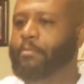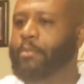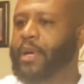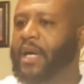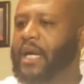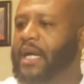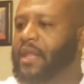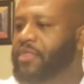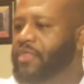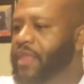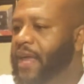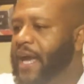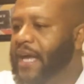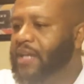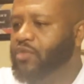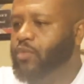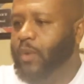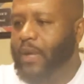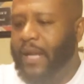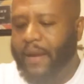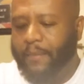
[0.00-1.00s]
but
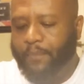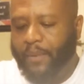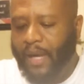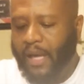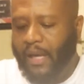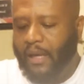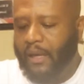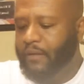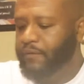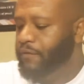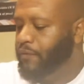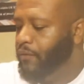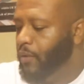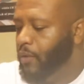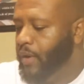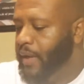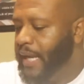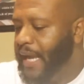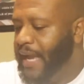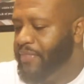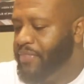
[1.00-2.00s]
that's what I paid
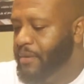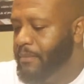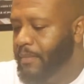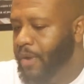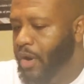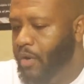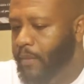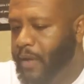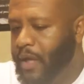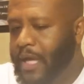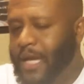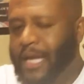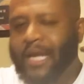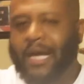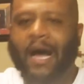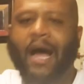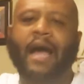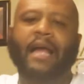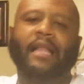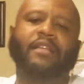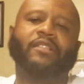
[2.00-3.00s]
for it at the moment.
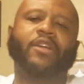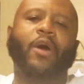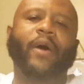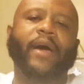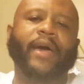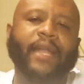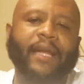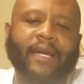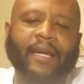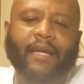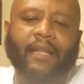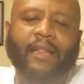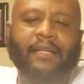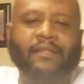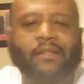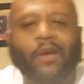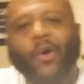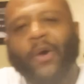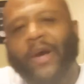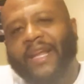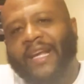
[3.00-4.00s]
All right, let's go ahead and get
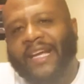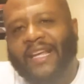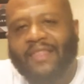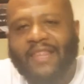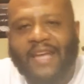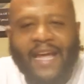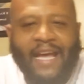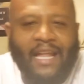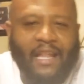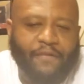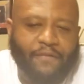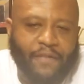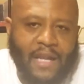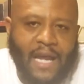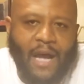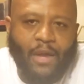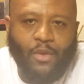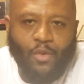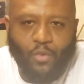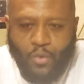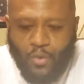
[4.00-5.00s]
let's go ahead and get the elephant
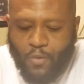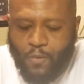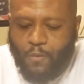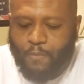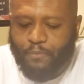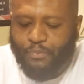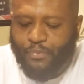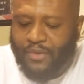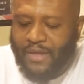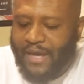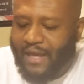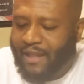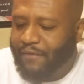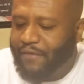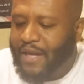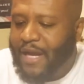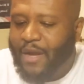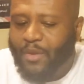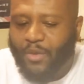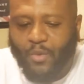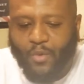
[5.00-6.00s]
out the room. The
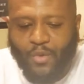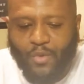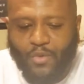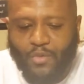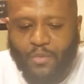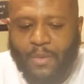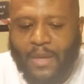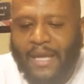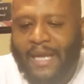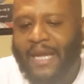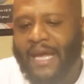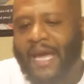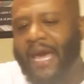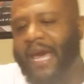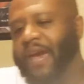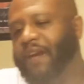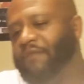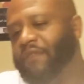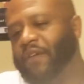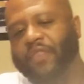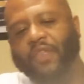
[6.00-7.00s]
elephant out the room.
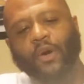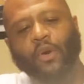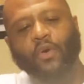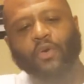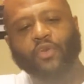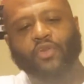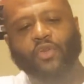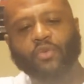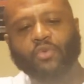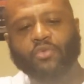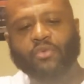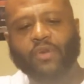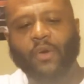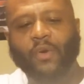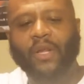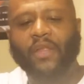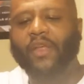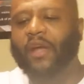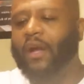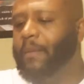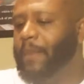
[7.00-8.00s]
And for those who know
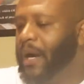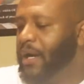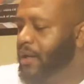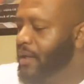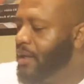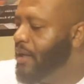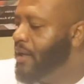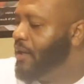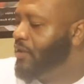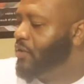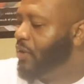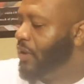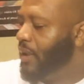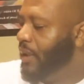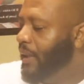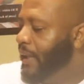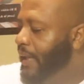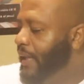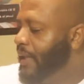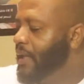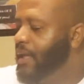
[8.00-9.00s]
anything about guns or
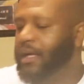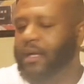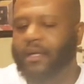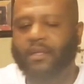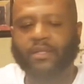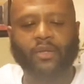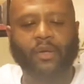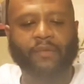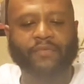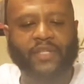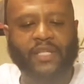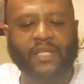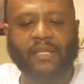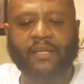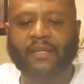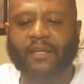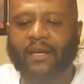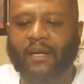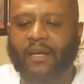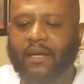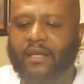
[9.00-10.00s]
collect guns or have
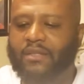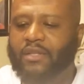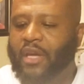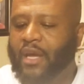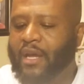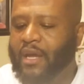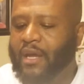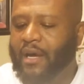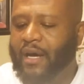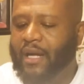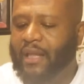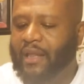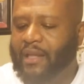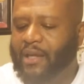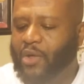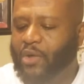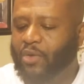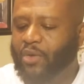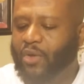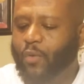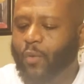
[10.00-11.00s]
seen guns
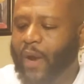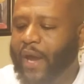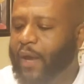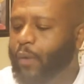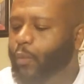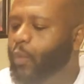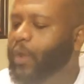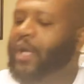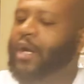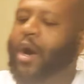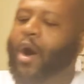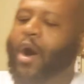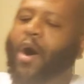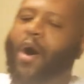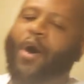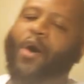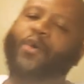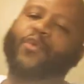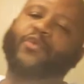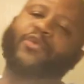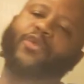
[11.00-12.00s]
along the way, we
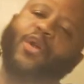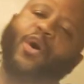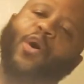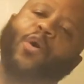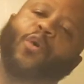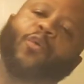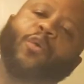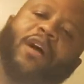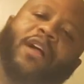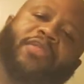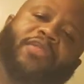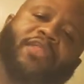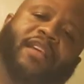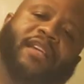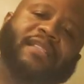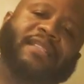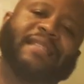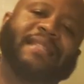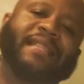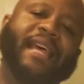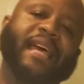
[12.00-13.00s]
all know what
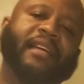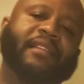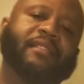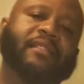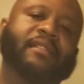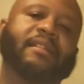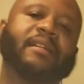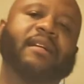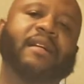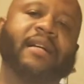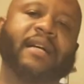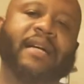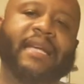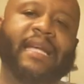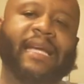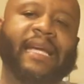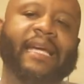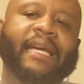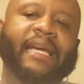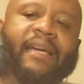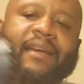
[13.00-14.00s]
this next
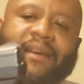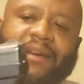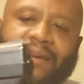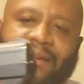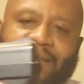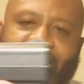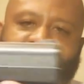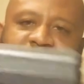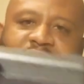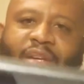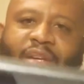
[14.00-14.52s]
gun is.